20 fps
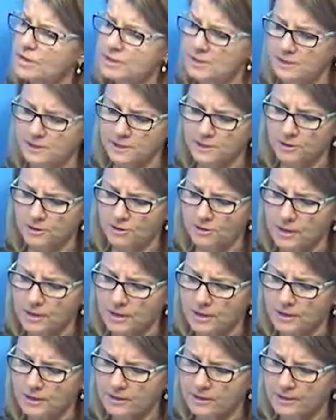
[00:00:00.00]
it's a
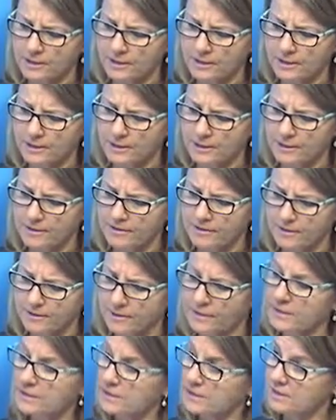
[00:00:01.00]
drug
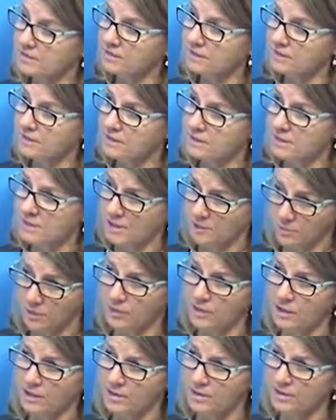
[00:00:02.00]
that is given
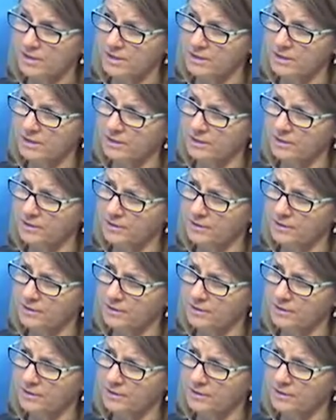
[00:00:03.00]
subcutaneously?